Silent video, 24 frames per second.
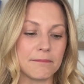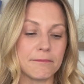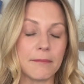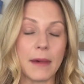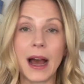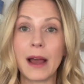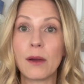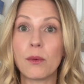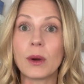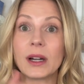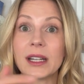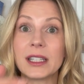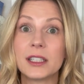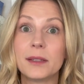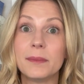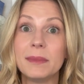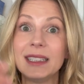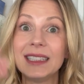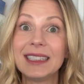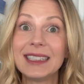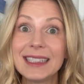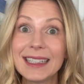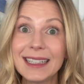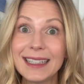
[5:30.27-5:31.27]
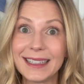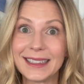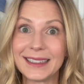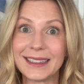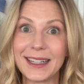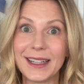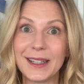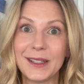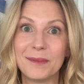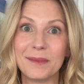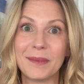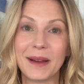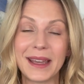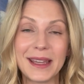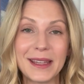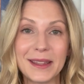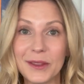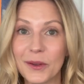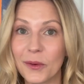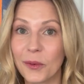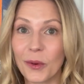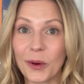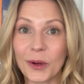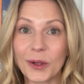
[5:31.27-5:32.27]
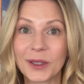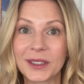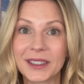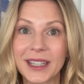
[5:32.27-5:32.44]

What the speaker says: I wanted to be seen in the world.